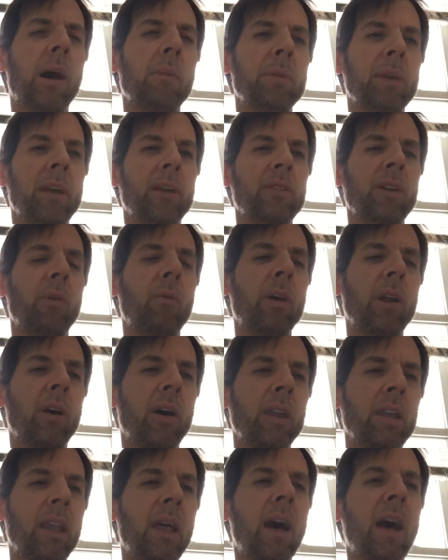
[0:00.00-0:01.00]
Because I went
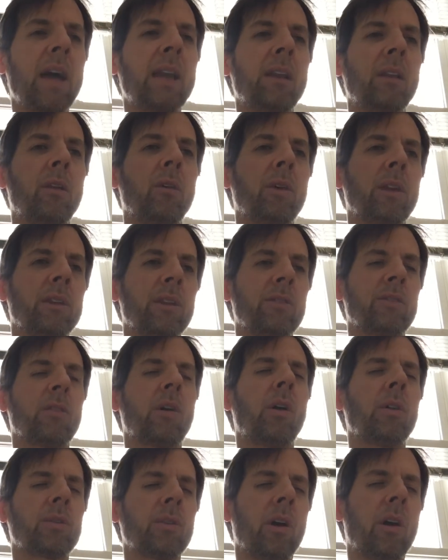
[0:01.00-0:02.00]
online to look at the
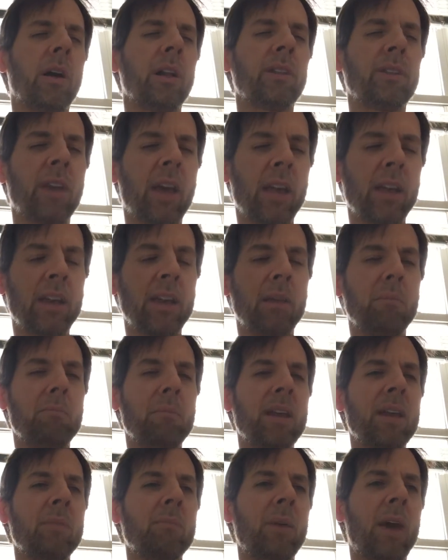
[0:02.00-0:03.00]
salt content in
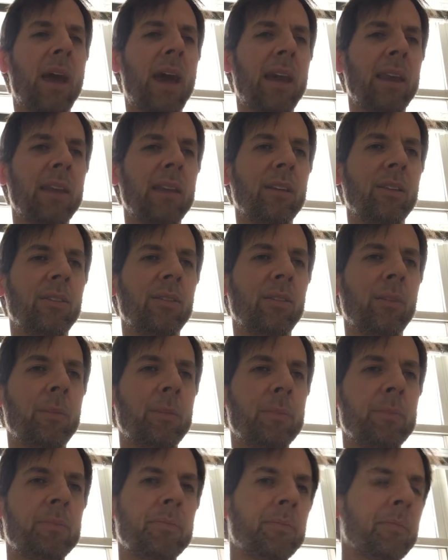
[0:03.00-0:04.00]
meat patties,
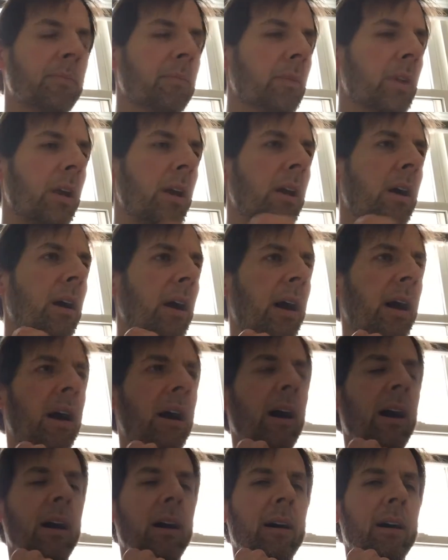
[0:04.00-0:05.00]

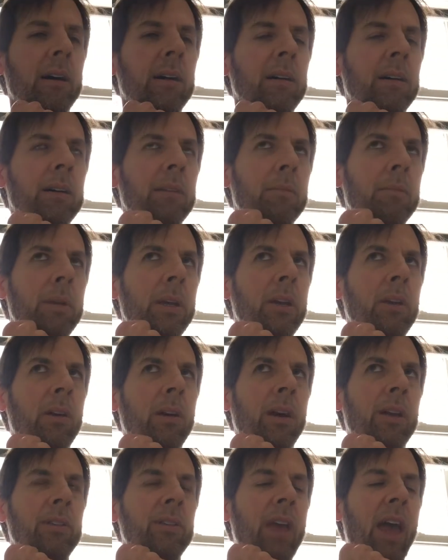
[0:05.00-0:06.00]

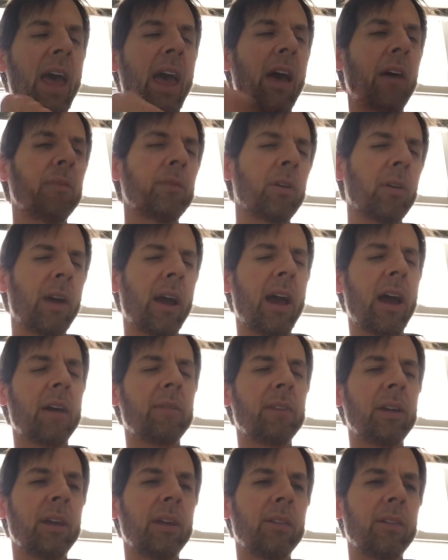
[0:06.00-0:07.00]
because after
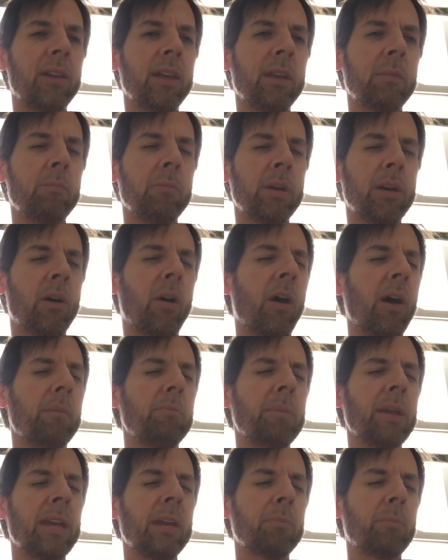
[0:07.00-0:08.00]
having the
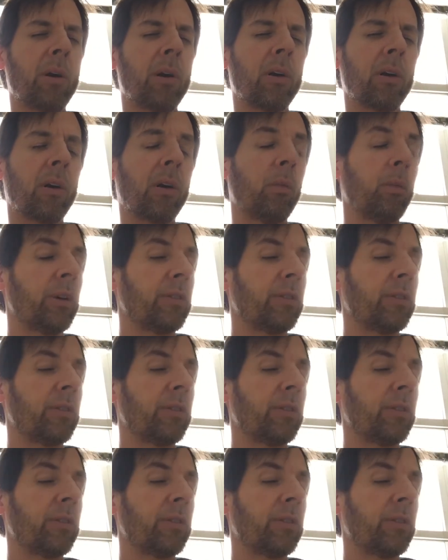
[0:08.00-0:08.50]
Beyond Meat burger,